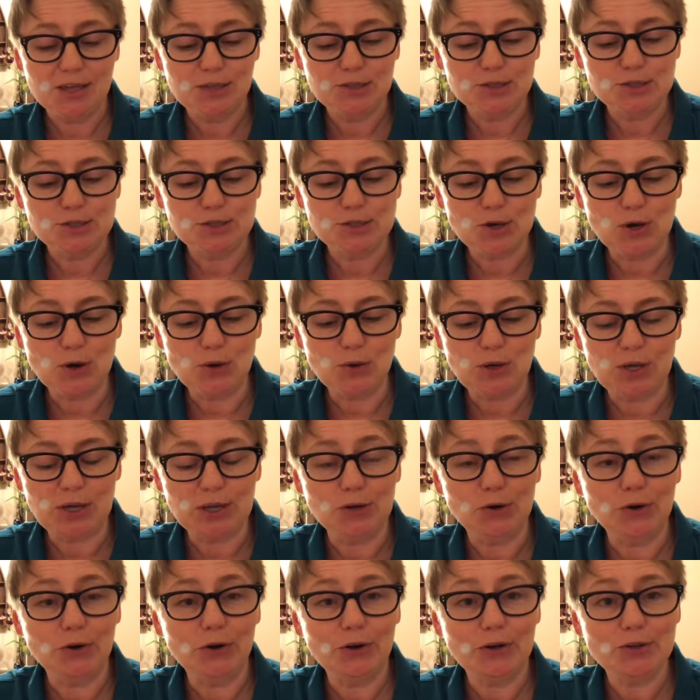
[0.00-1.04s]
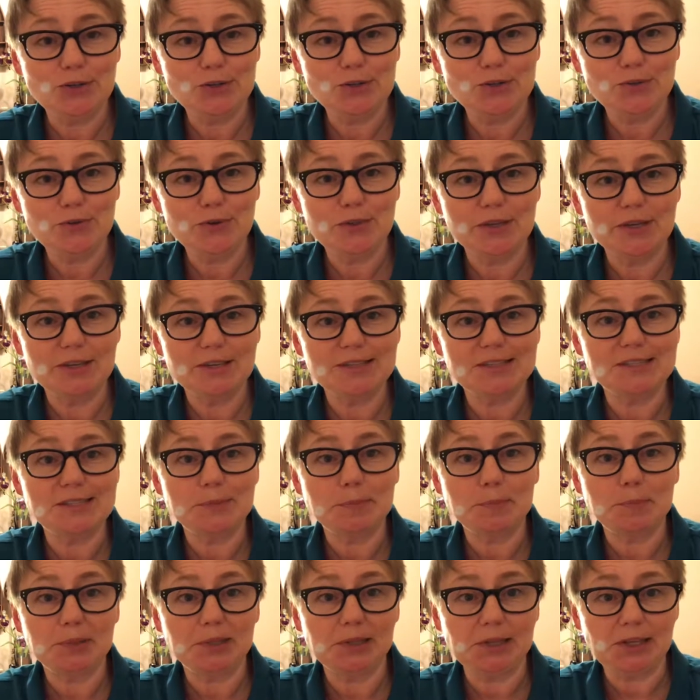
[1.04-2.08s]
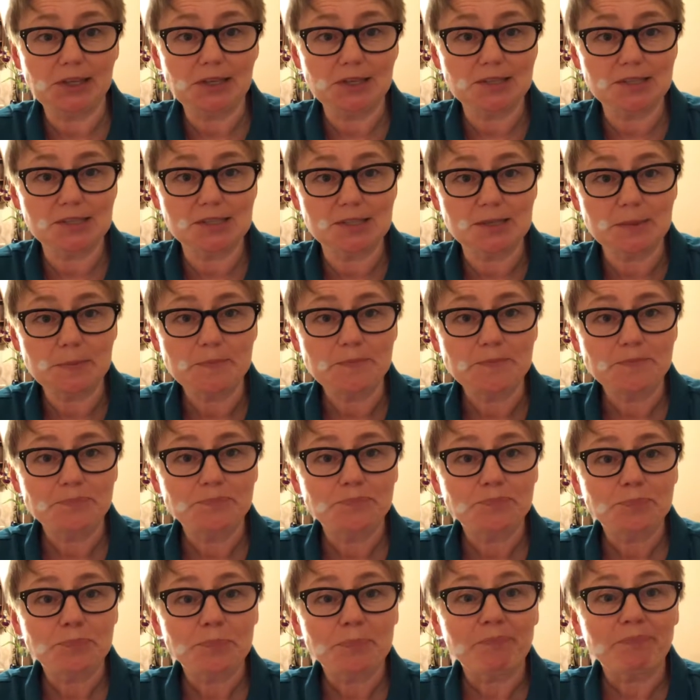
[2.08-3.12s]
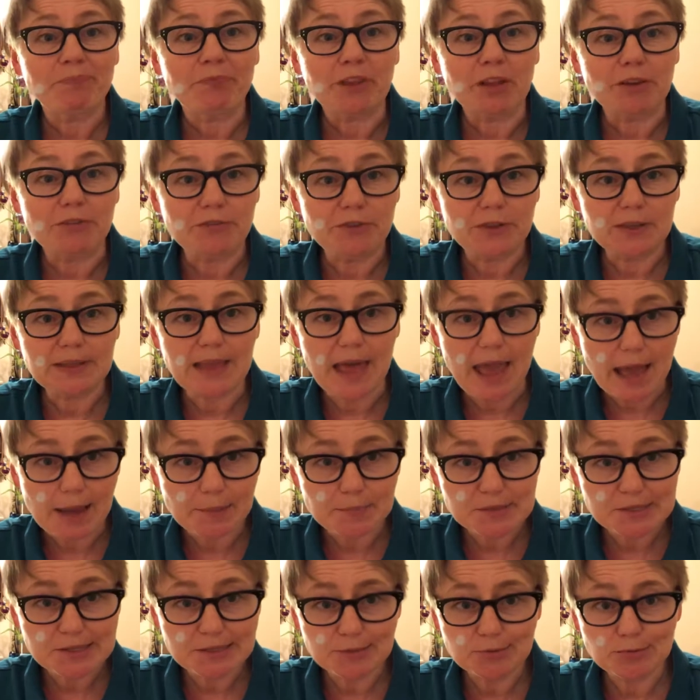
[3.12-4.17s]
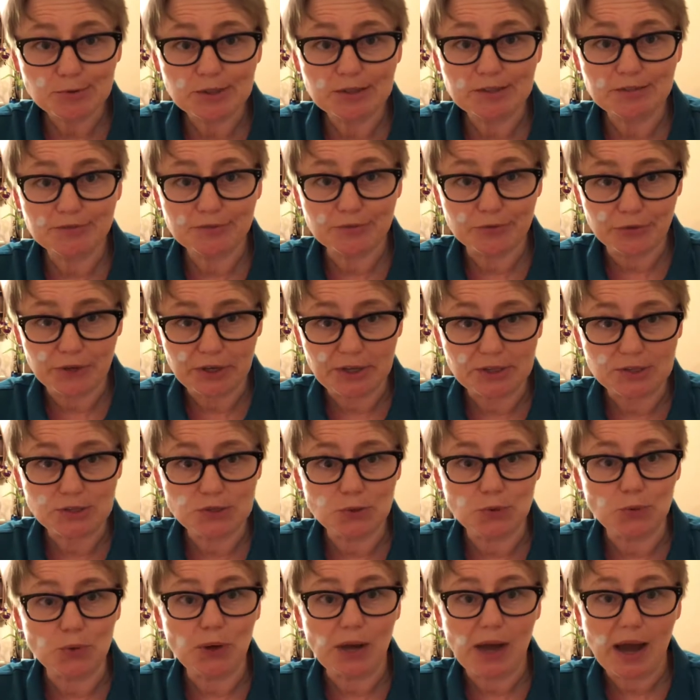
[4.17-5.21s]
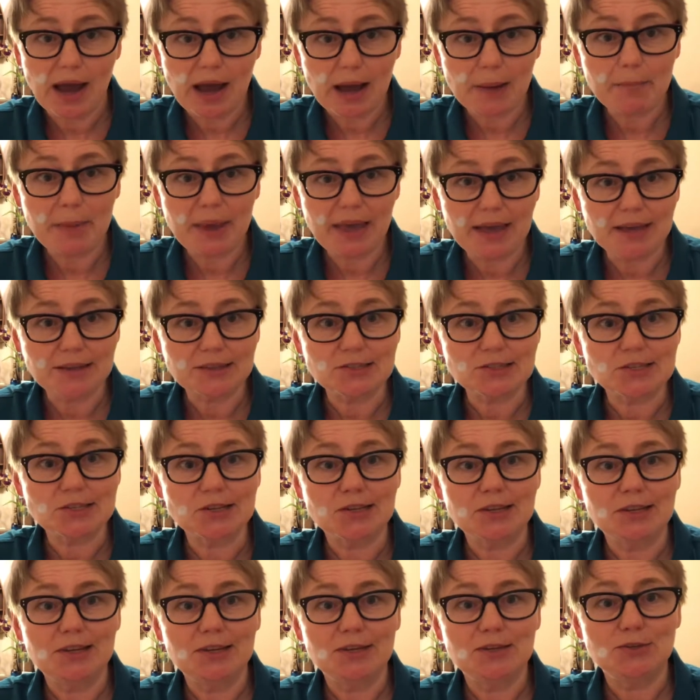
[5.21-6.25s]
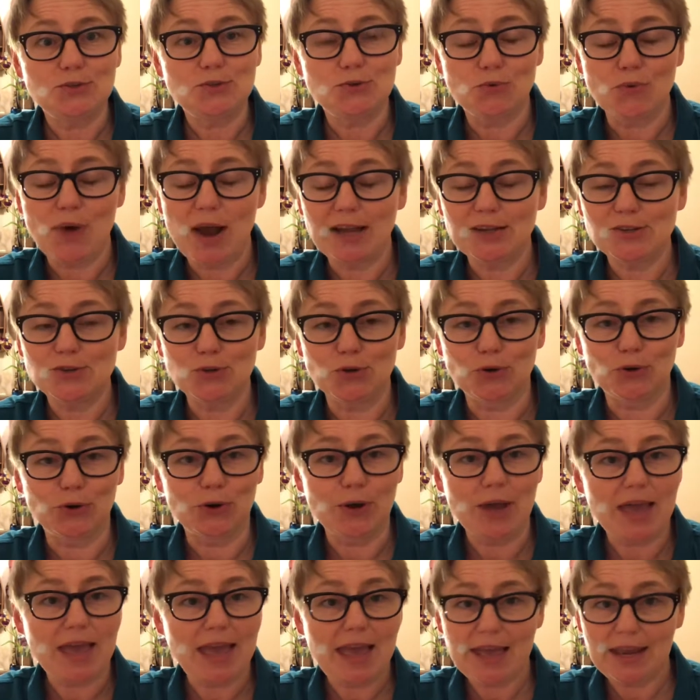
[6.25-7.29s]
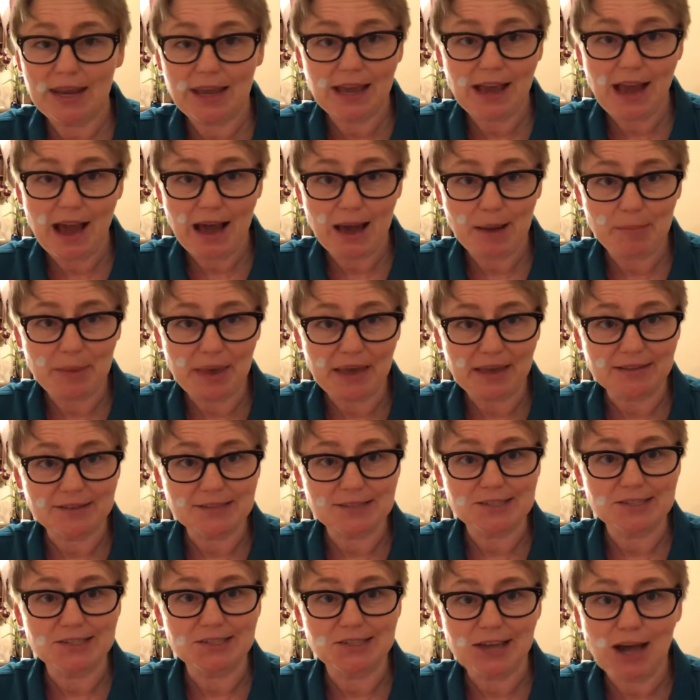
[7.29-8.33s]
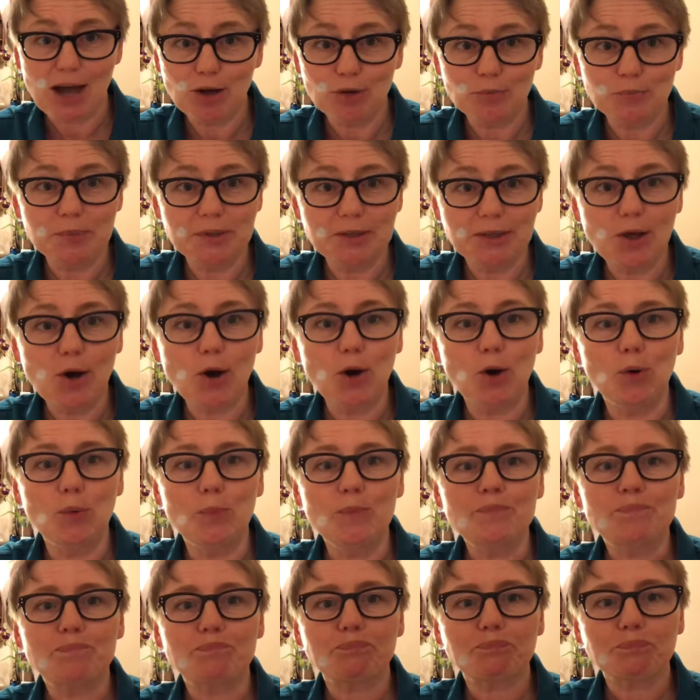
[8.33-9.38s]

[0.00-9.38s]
So in order to do this, please feel absolutely free to comment, to write your any comments down below